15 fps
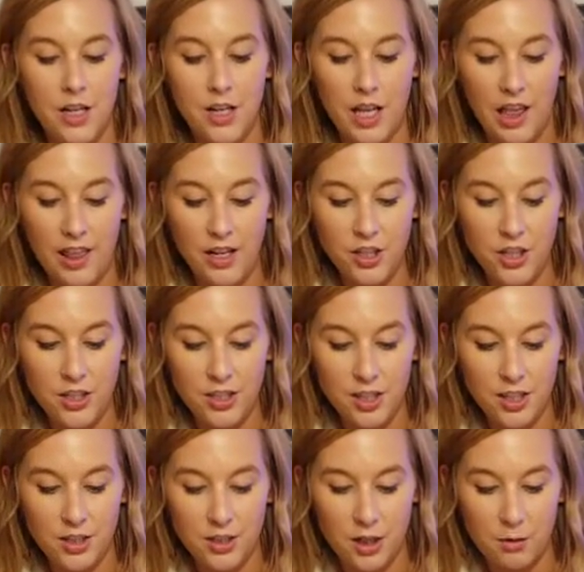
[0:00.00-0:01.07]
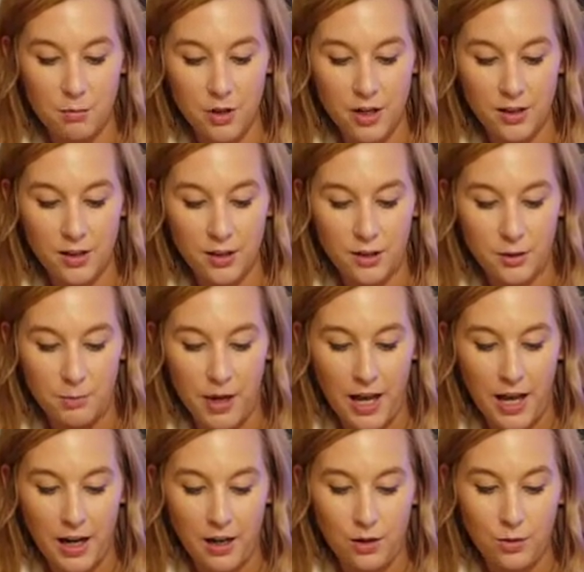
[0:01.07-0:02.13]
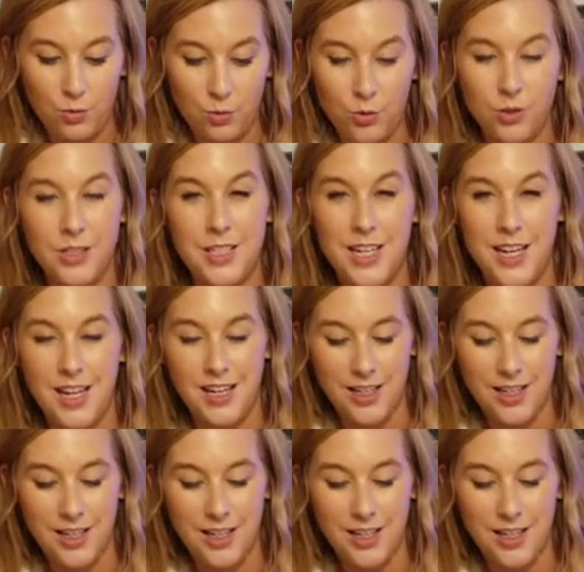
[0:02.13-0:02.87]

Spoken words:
I think she's going to start bringing those back. We'll see.